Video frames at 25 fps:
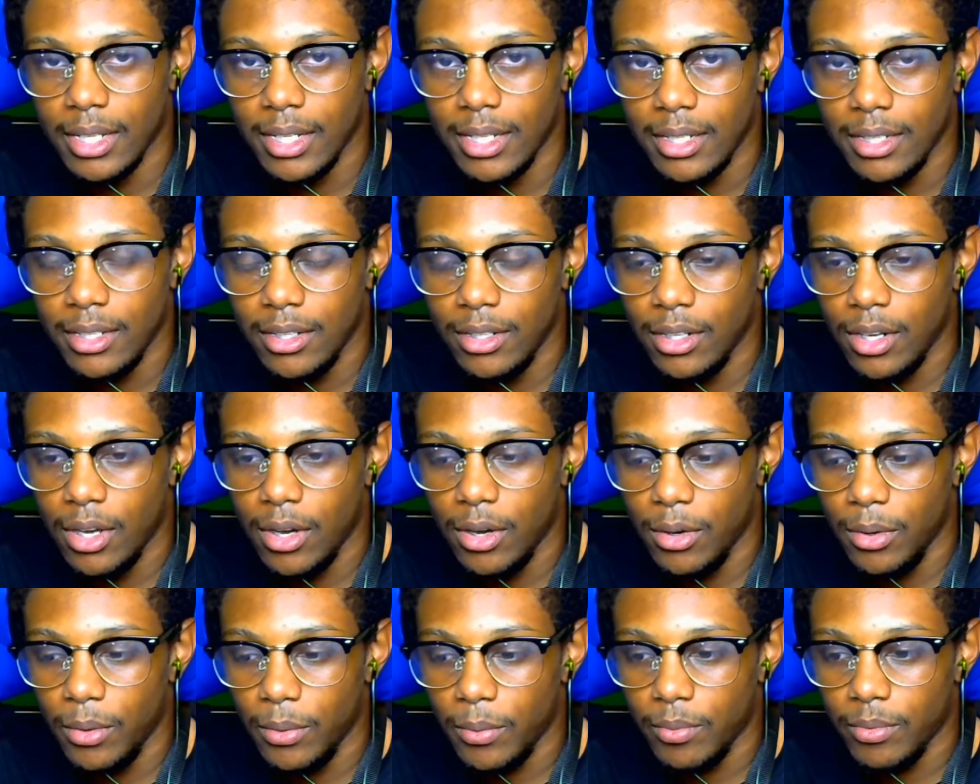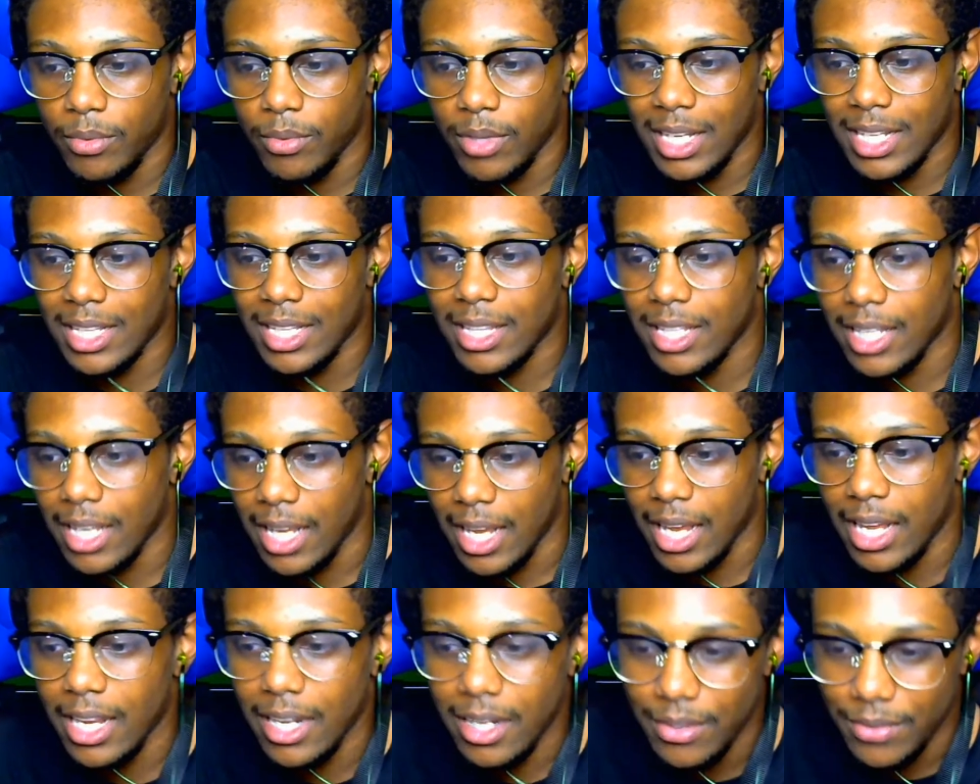you know, at the
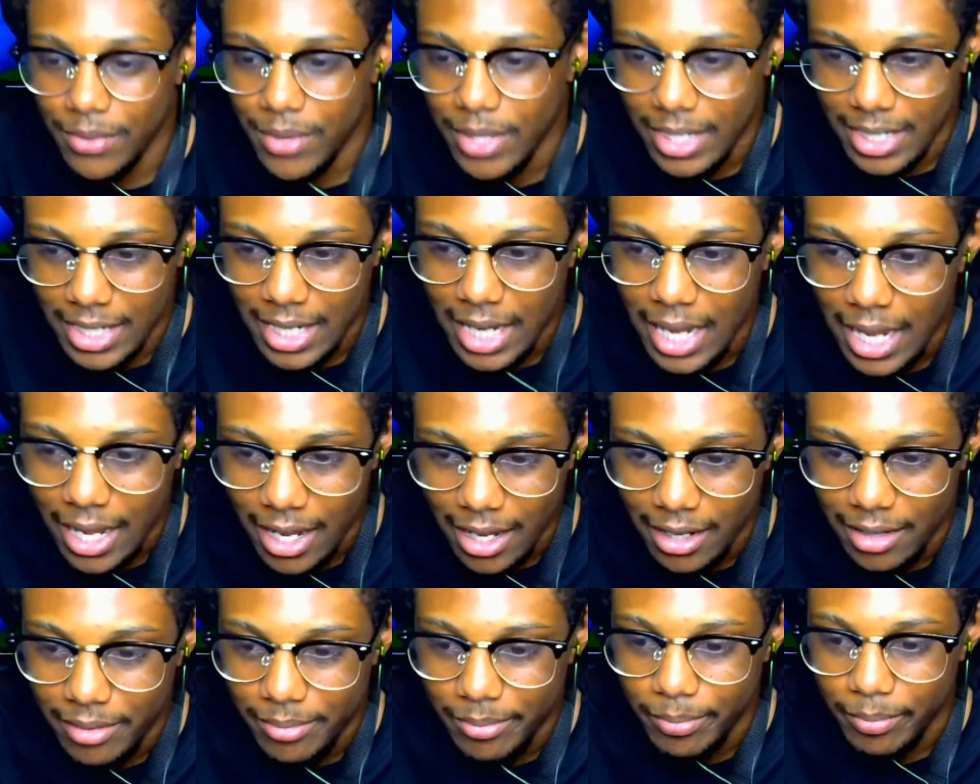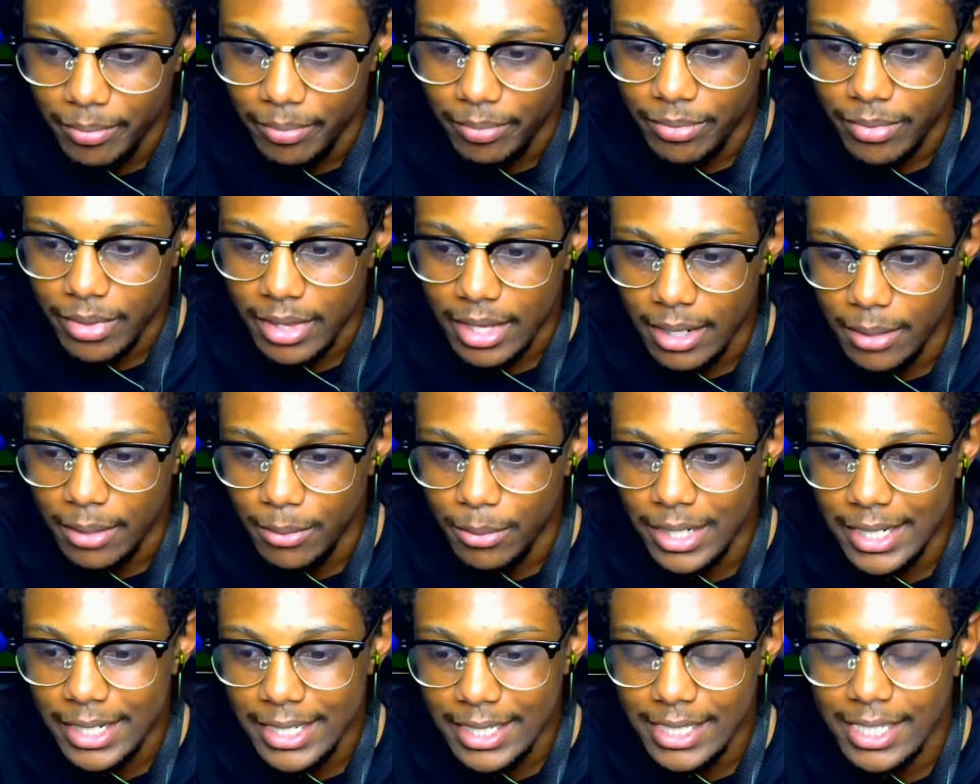end of the day,
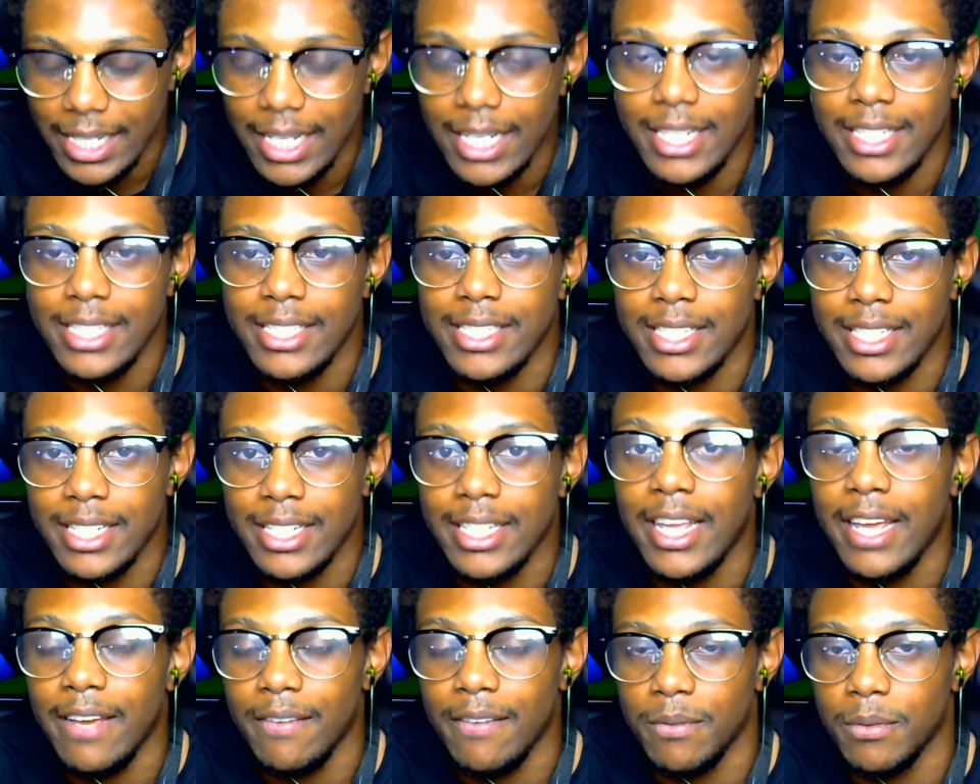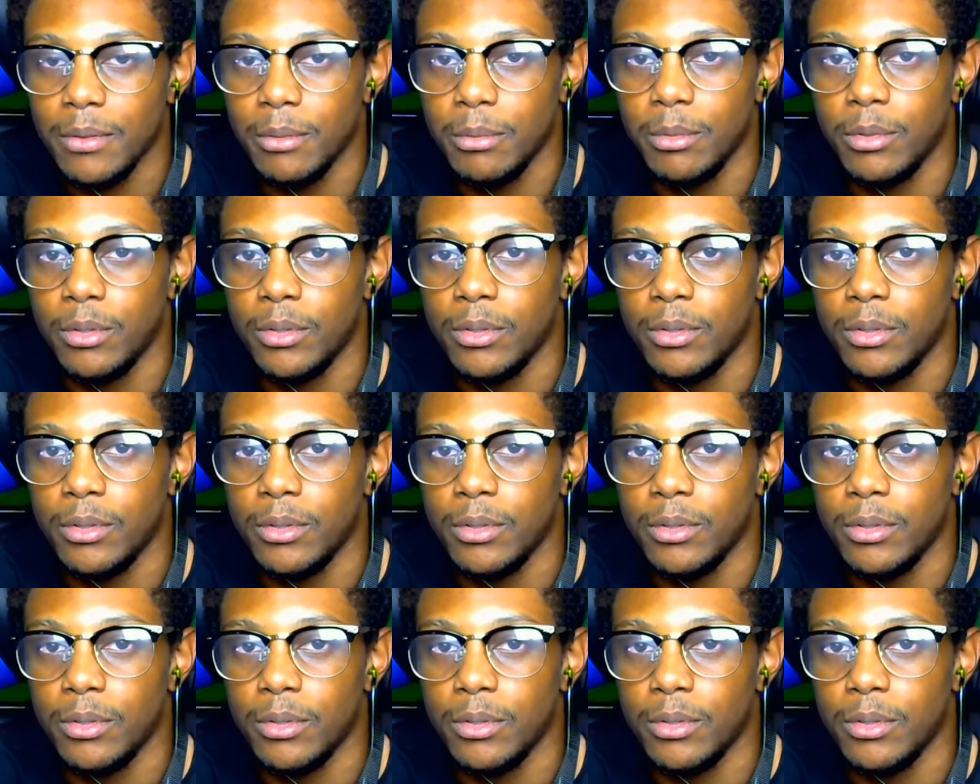when he said he's inevitable,